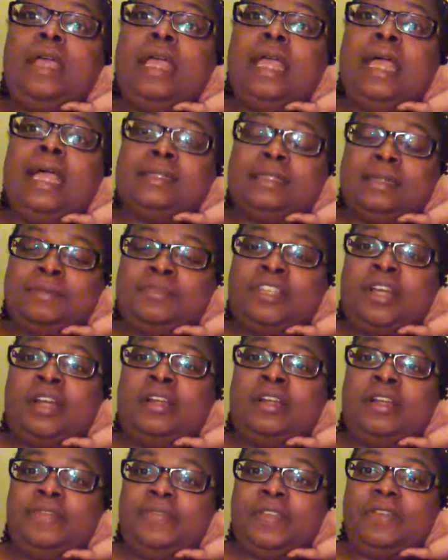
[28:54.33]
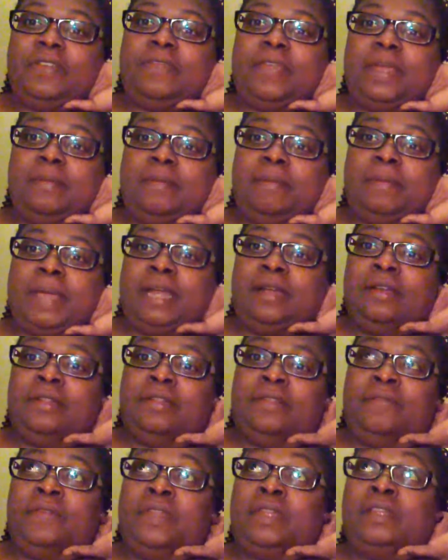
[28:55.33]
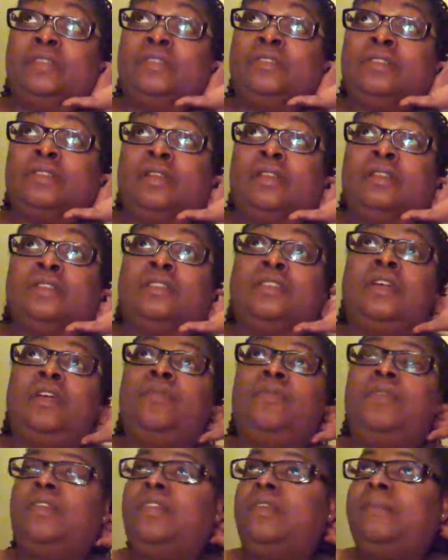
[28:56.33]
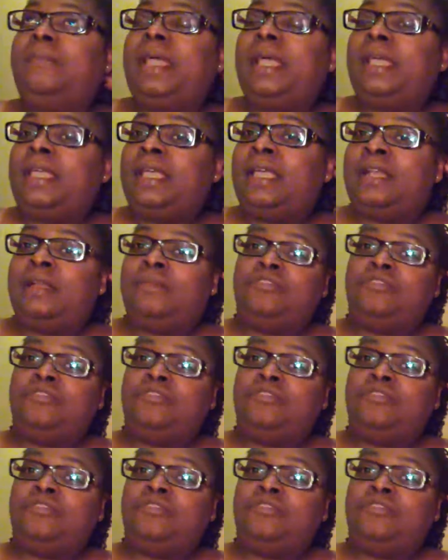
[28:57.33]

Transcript: As I'm starting to feel better, the videos are going to start rolling back in.